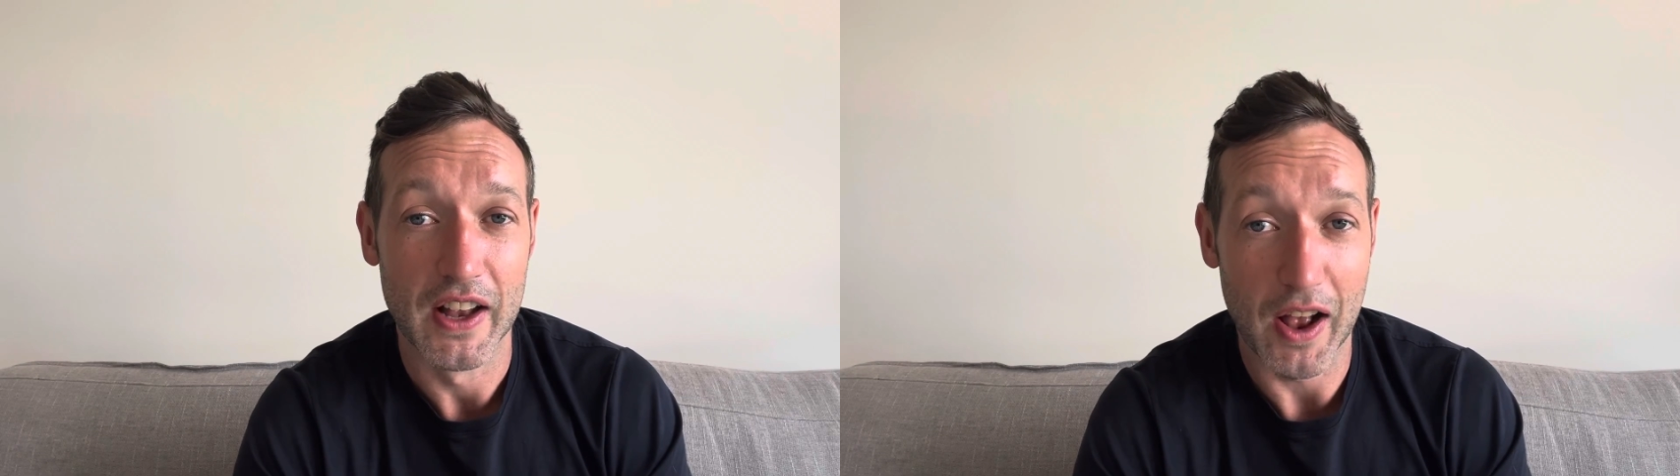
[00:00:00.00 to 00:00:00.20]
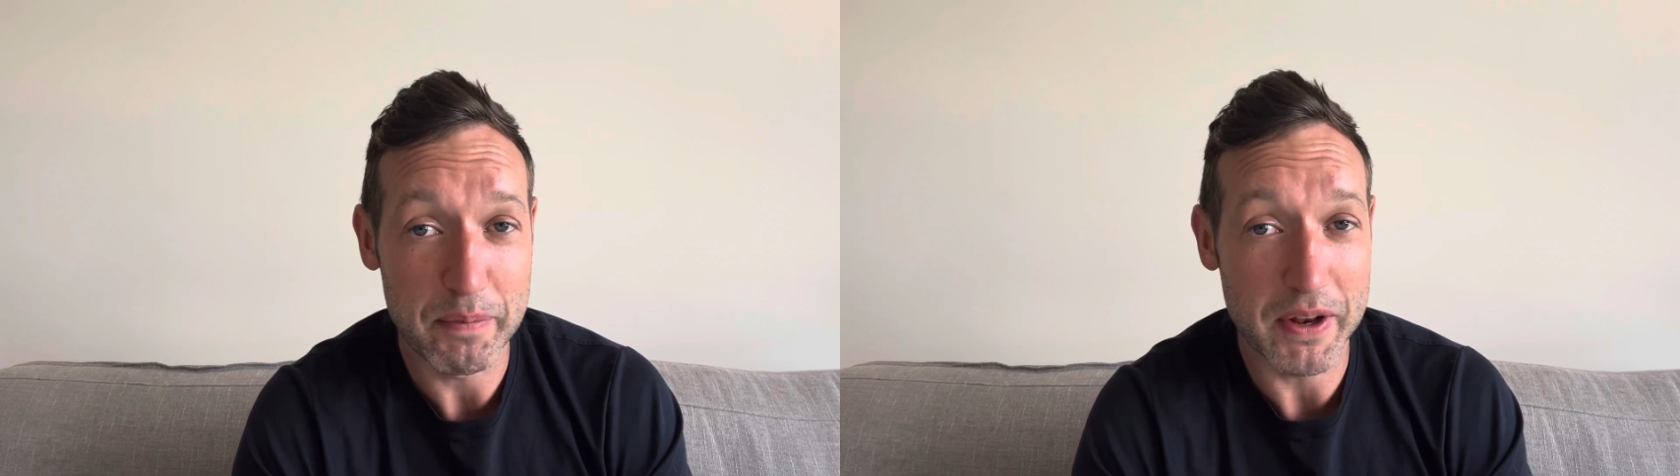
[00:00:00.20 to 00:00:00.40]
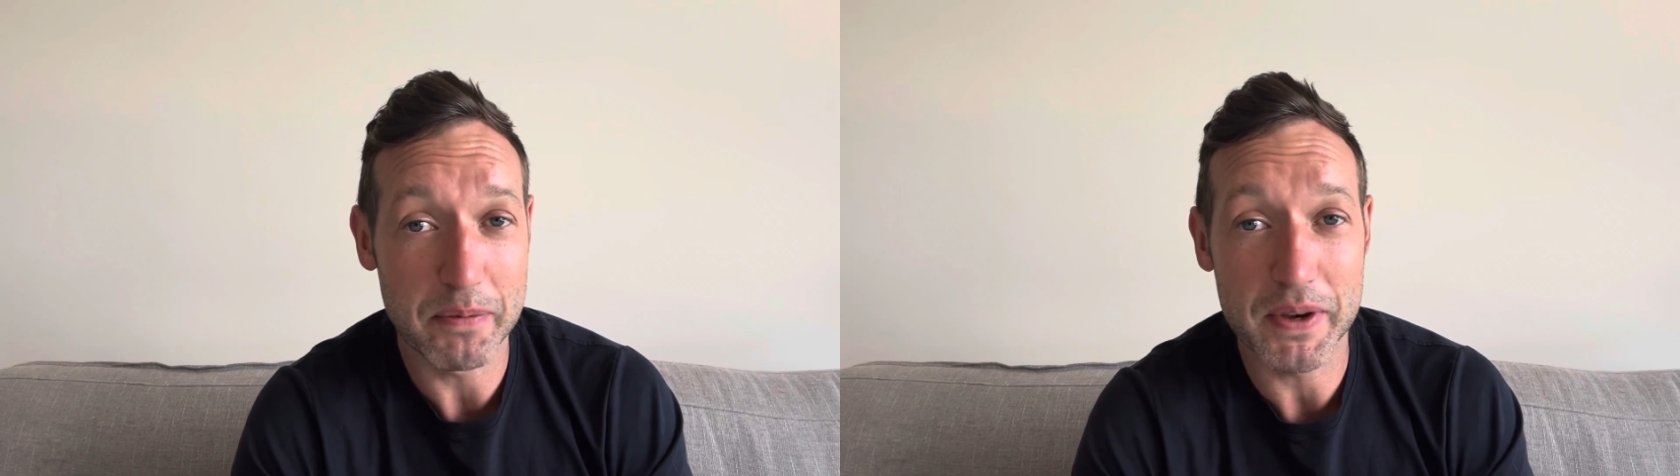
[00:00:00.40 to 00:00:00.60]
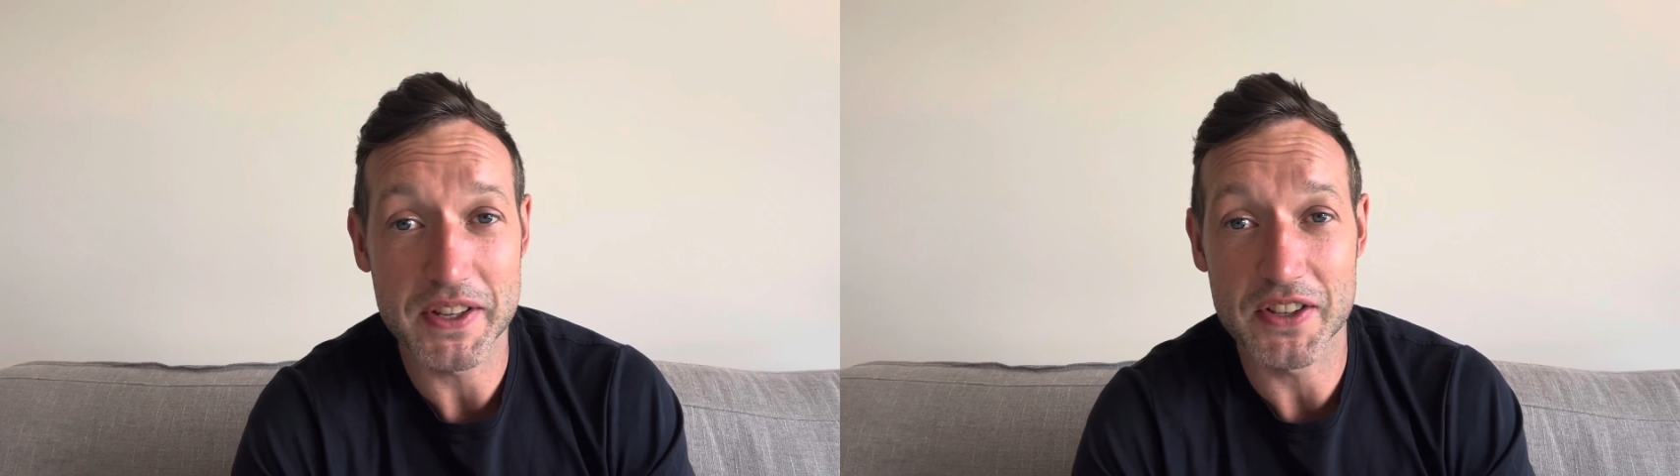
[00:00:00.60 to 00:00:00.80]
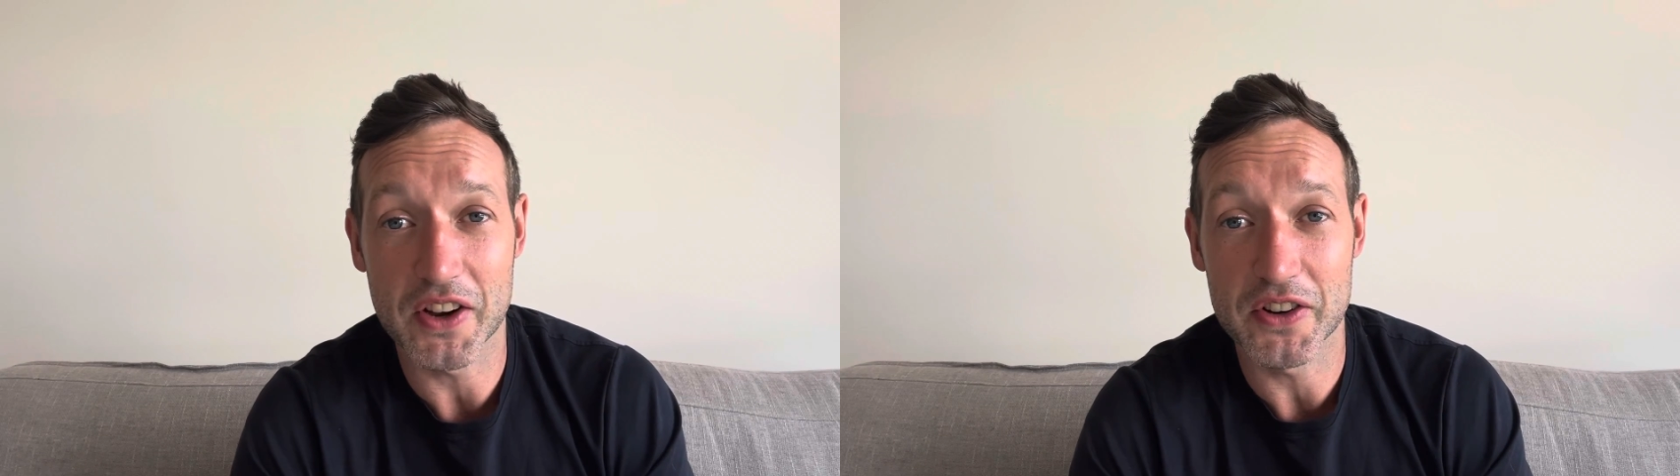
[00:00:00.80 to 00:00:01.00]
I've been a
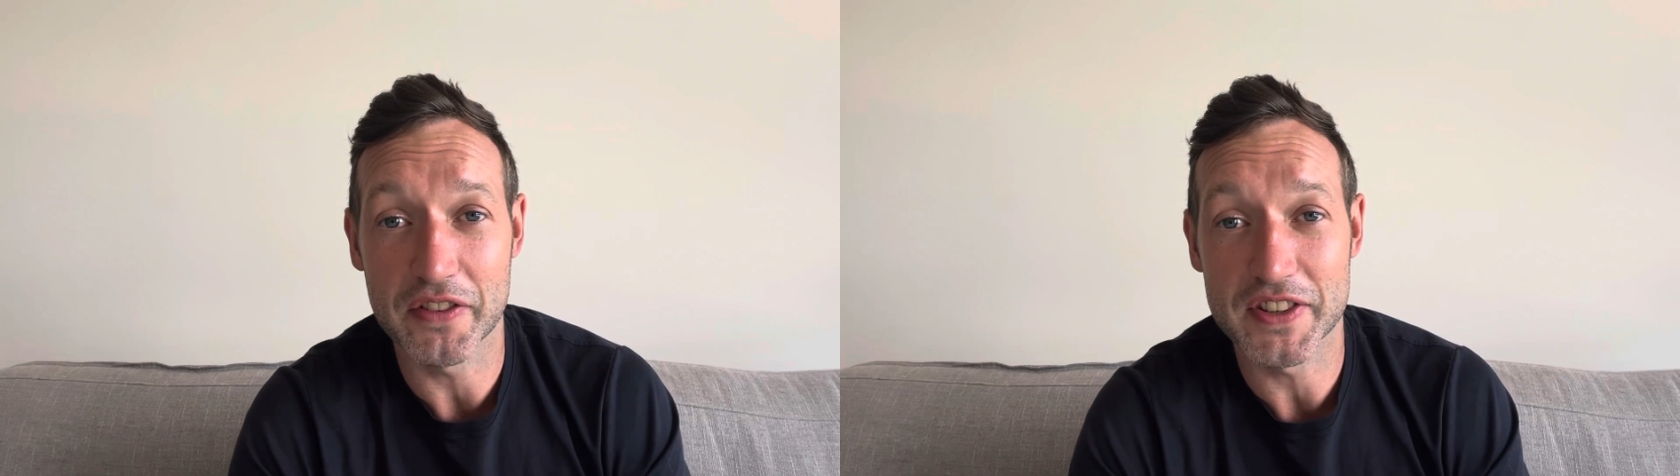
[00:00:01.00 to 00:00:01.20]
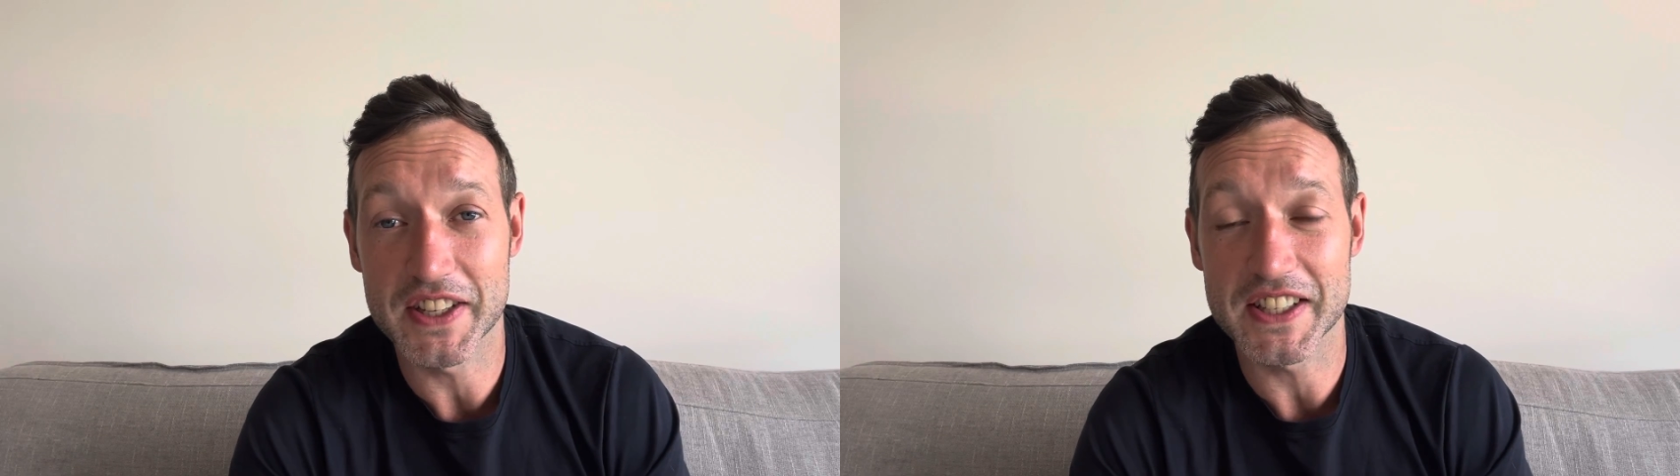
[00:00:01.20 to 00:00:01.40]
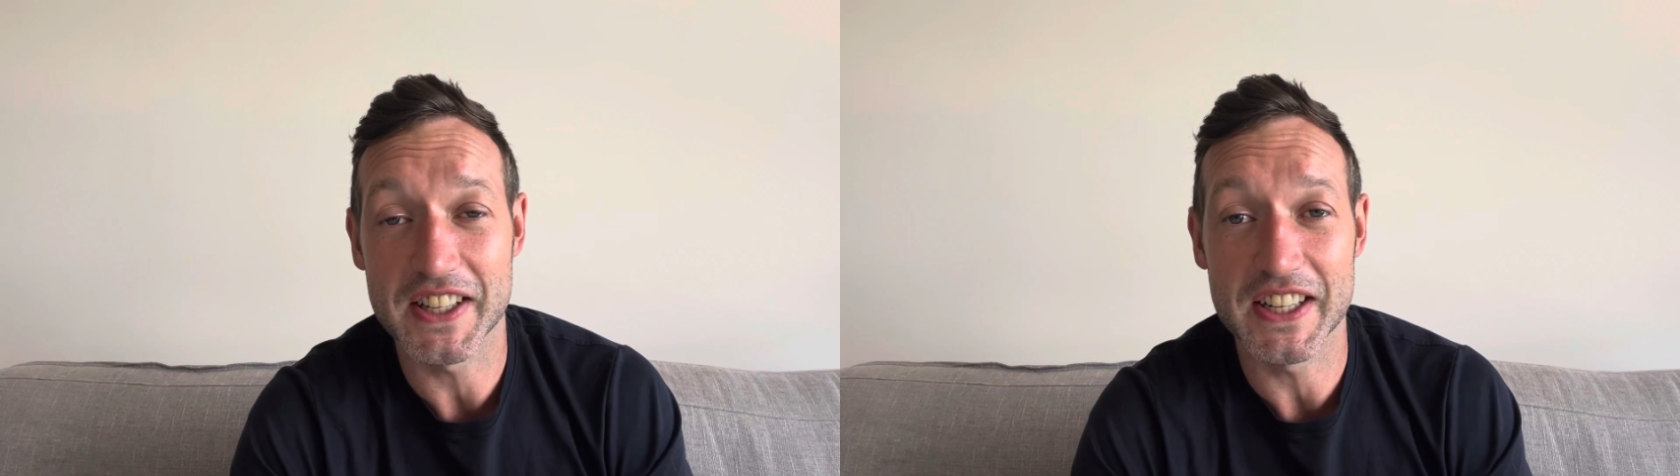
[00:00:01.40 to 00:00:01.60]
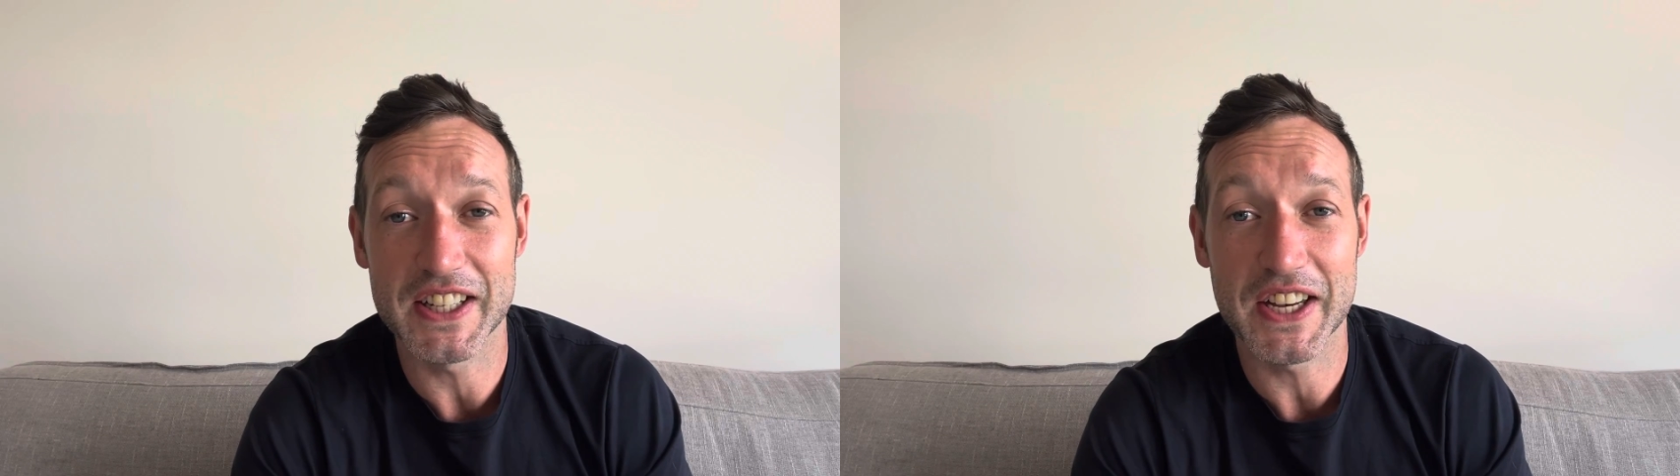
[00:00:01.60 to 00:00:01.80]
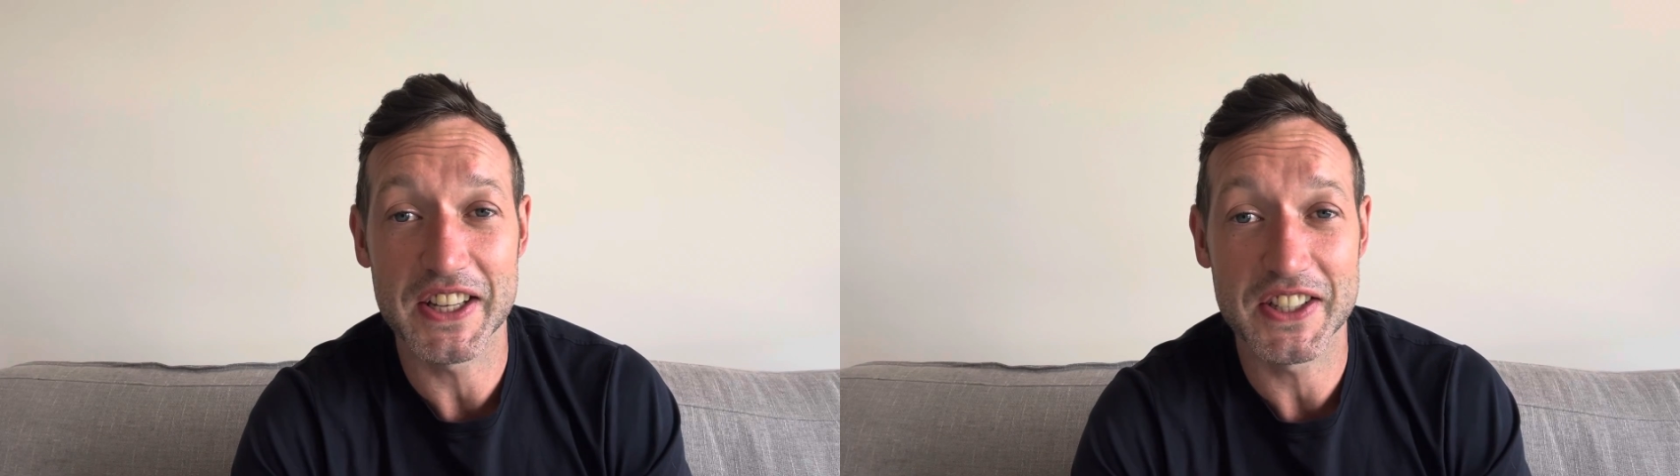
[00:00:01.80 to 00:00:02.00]
business owner for 16
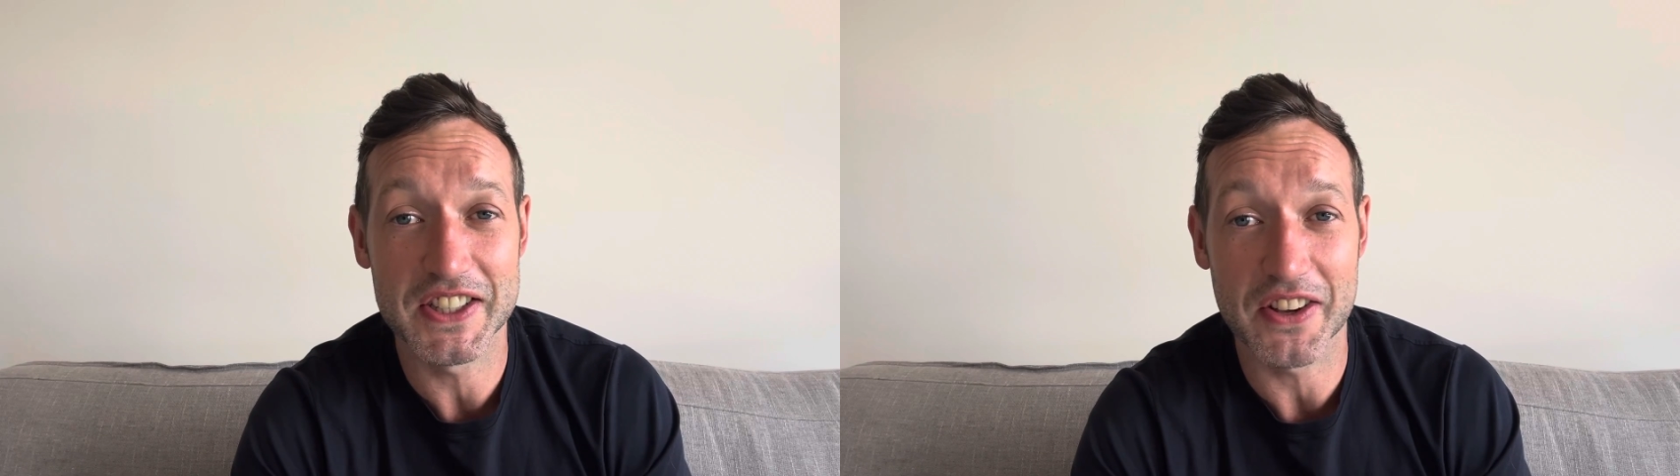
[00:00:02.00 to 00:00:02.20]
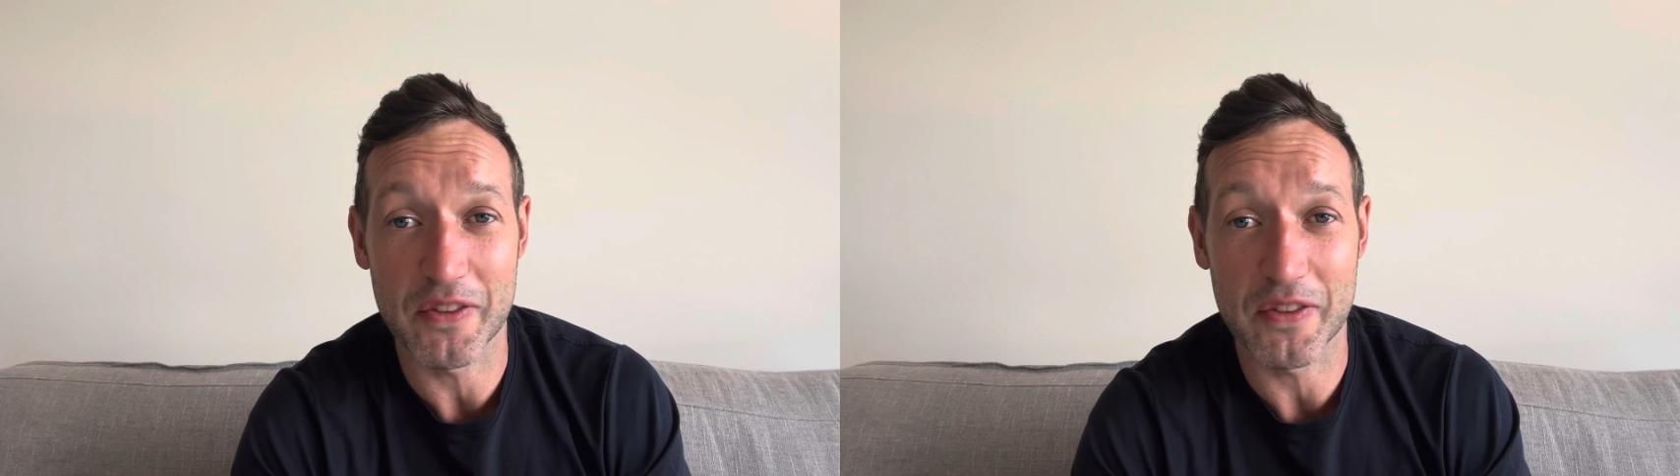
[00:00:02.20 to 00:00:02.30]
years,